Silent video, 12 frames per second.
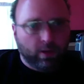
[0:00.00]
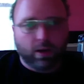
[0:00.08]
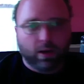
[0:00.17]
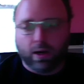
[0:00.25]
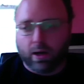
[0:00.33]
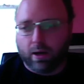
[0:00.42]

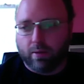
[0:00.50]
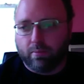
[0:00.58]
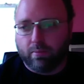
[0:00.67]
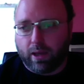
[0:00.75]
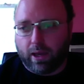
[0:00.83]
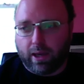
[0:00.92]

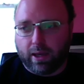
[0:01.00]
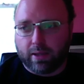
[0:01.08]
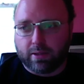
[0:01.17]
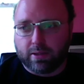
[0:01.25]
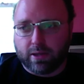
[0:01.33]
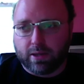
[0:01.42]

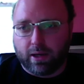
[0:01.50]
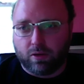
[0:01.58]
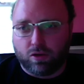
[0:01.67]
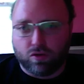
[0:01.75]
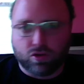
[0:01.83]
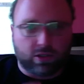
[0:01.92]
And
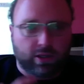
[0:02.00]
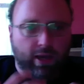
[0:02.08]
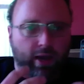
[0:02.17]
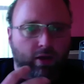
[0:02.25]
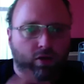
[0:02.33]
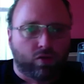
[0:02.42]
usually,
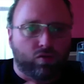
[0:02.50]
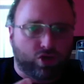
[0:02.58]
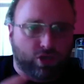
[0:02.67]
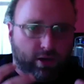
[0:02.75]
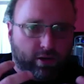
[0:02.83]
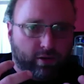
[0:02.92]
how do you
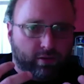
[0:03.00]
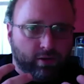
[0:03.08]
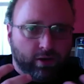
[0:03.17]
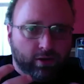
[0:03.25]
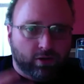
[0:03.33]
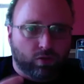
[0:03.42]
share
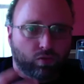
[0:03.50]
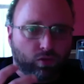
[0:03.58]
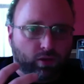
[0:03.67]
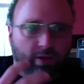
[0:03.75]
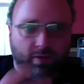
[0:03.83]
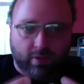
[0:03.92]
to
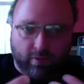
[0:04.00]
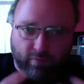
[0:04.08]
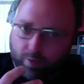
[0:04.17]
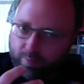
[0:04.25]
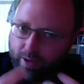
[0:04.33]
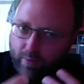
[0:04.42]
really
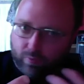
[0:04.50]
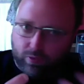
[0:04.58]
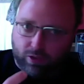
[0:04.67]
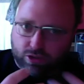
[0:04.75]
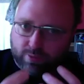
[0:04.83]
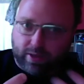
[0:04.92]
develop that relationship,